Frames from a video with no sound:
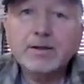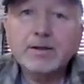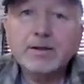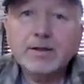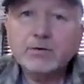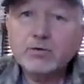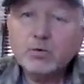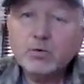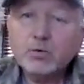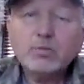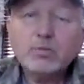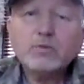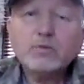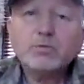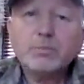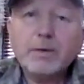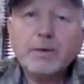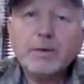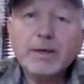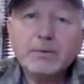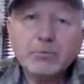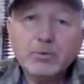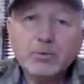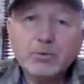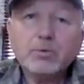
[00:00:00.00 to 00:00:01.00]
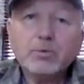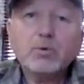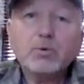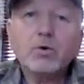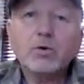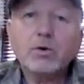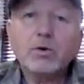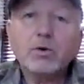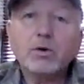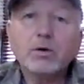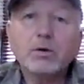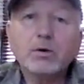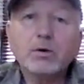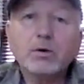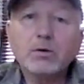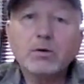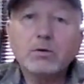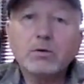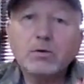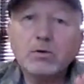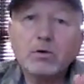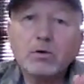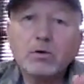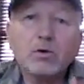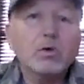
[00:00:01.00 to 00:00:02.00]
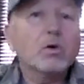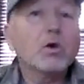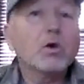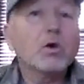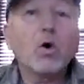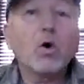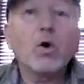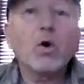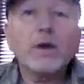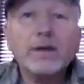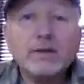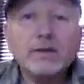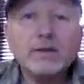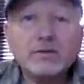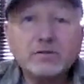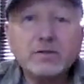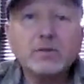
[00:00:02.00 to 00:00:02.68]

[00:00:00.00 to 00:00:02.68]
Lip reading: There's always people who are going to like